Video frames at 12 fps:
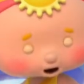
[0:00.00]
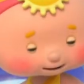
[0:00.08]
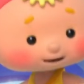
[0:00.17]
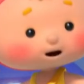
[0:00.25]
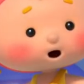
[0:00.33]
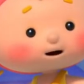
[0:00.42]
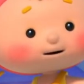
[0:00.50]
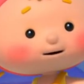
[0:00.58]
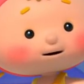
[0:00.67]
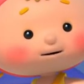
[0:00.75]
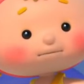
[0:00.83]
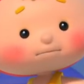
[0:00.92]
What's
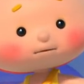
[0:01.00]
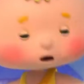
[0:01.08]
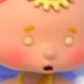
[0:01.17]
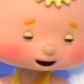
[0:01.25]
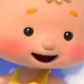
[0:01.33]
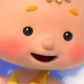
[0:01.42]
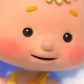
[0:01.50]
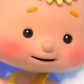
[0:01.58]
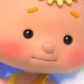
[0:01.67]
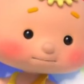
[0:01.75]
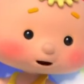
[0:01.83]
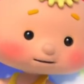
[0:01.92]
wrong?
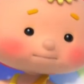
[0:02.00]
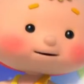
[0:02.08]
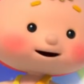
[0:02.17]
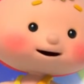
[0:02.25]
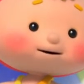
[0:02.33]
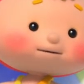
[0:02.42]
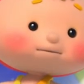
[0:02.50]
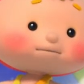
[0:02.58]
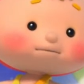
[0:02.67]
Where's Fuffa?